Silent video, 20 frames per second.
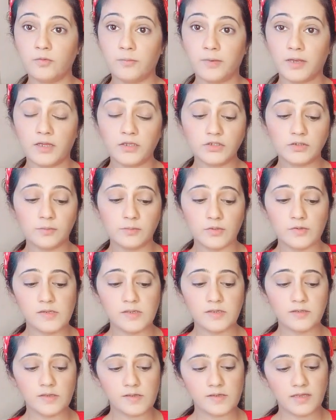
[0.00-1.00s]
blush, I'm
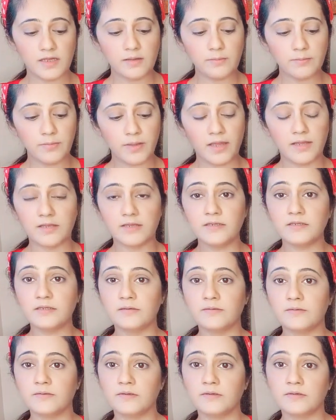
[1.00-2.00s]
using the same palette,
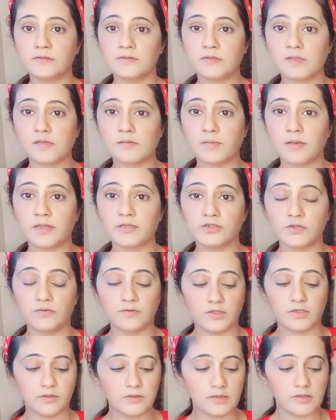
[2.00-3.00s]
this blush
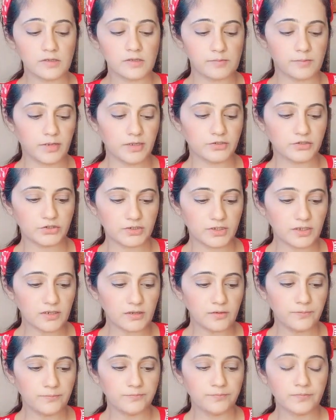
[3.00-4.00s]
over here, this blush
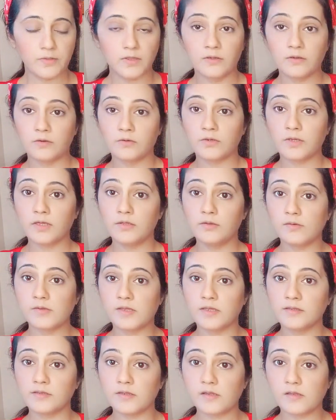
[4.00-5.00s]
shade. Okay,
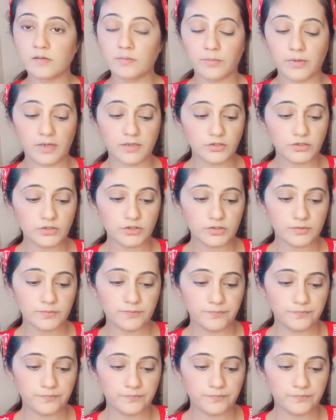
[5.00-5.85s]
using this brush.